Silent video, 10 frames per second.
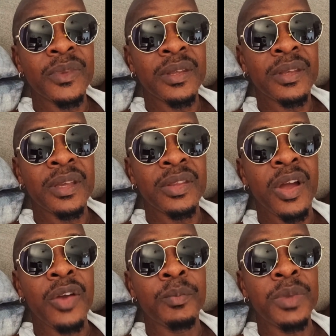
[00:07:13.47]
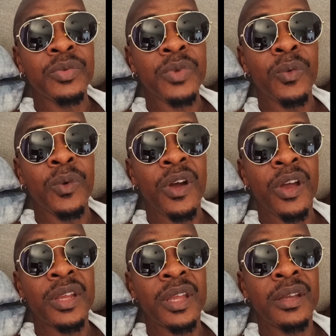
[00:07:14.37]
You are being
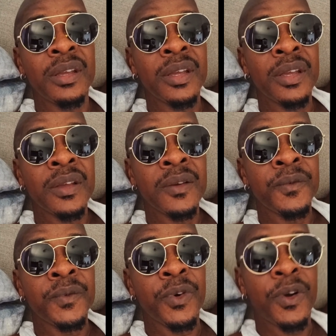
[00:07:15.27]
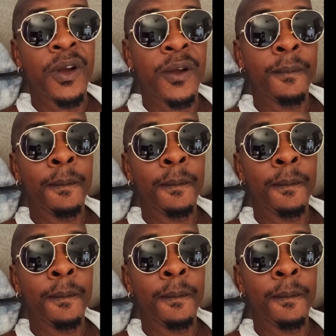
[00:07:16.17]
rewarded for